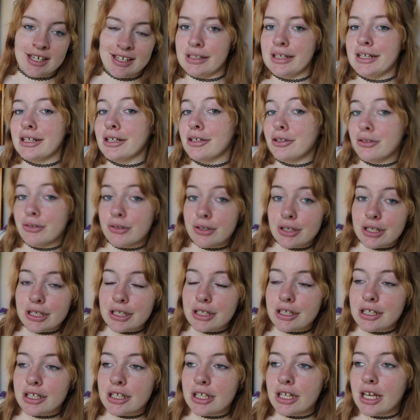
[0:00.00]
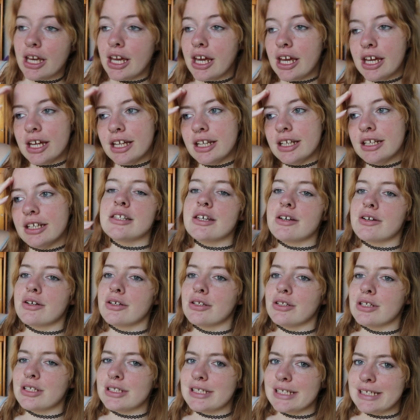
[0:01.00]
They're crooked and they've
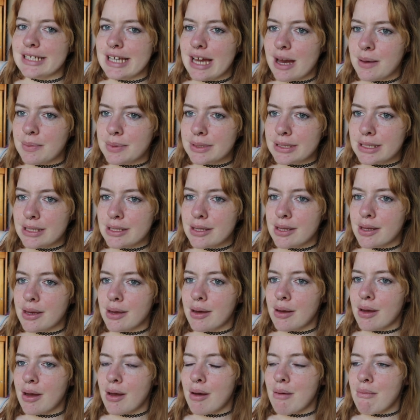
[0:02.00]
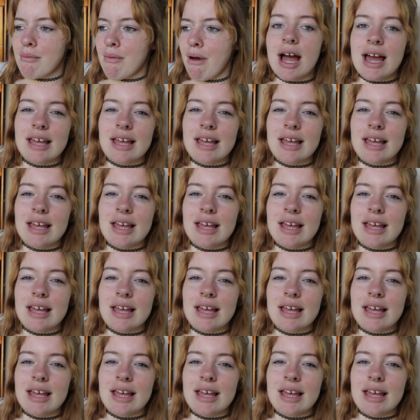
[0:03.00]
got lots of gaps in them.